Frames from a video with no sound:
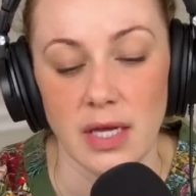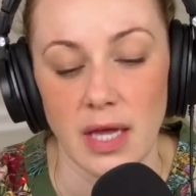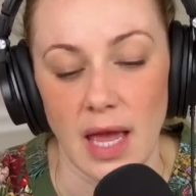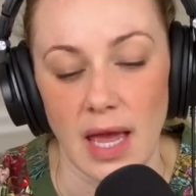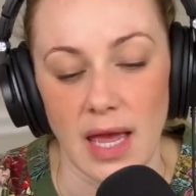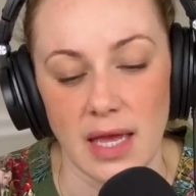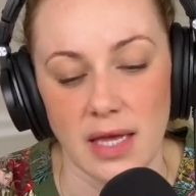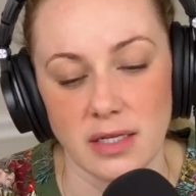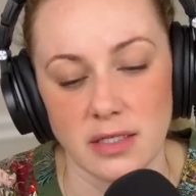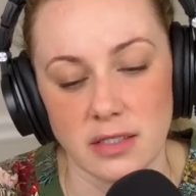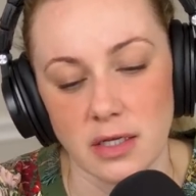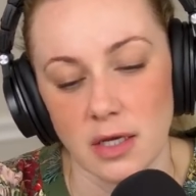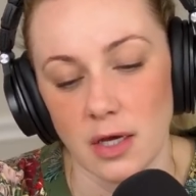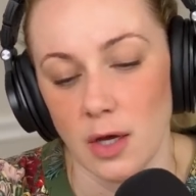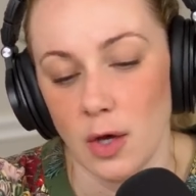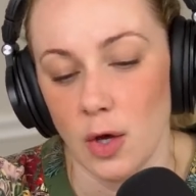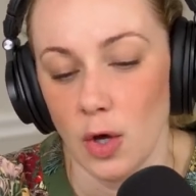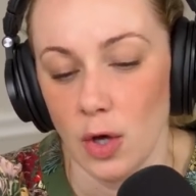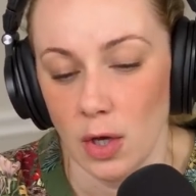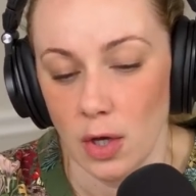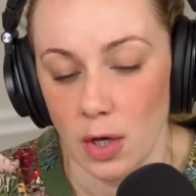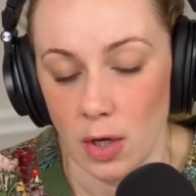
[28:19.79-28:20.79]
And
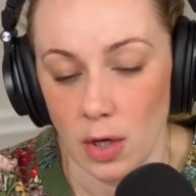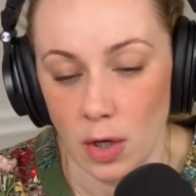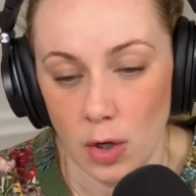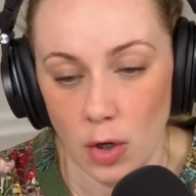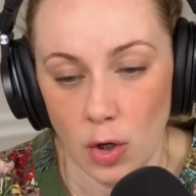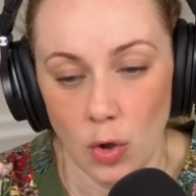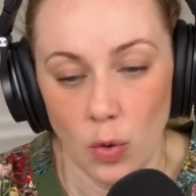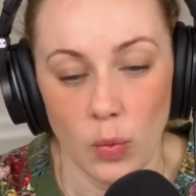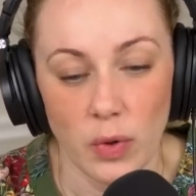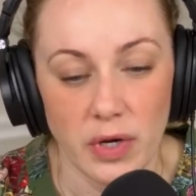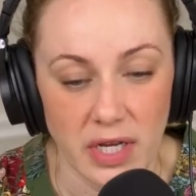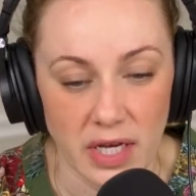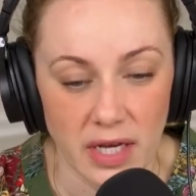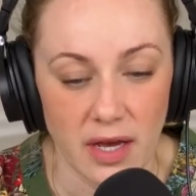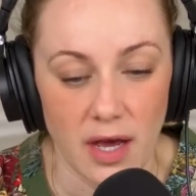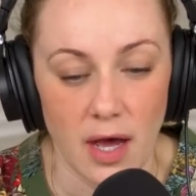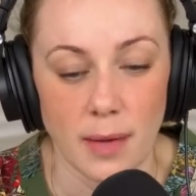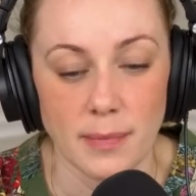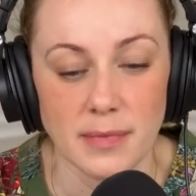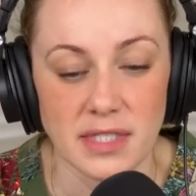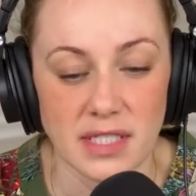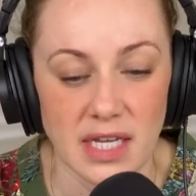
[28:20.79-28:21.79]
when it
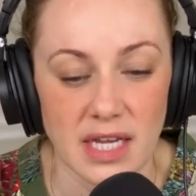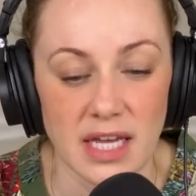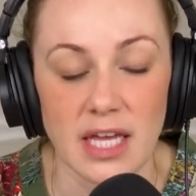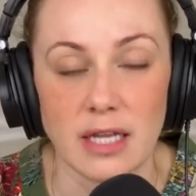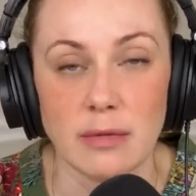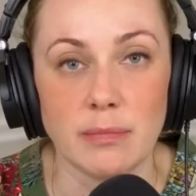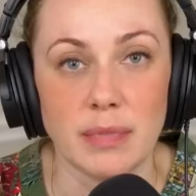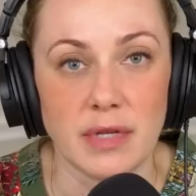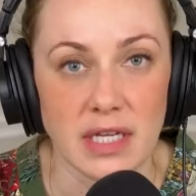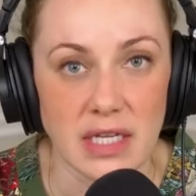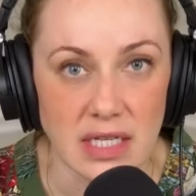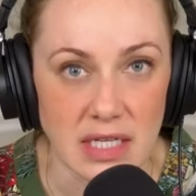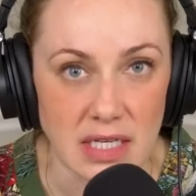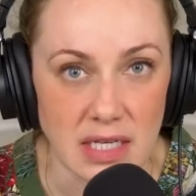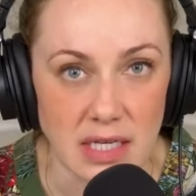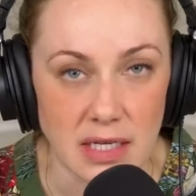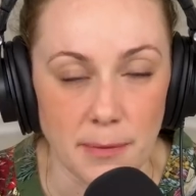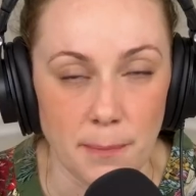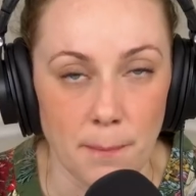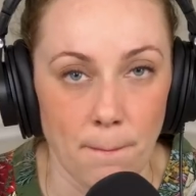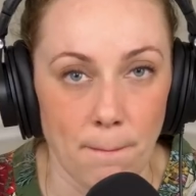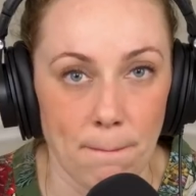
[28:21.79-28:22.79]
comes to
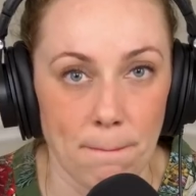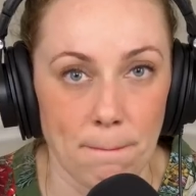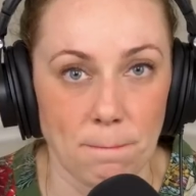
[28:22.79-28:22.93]
NPD,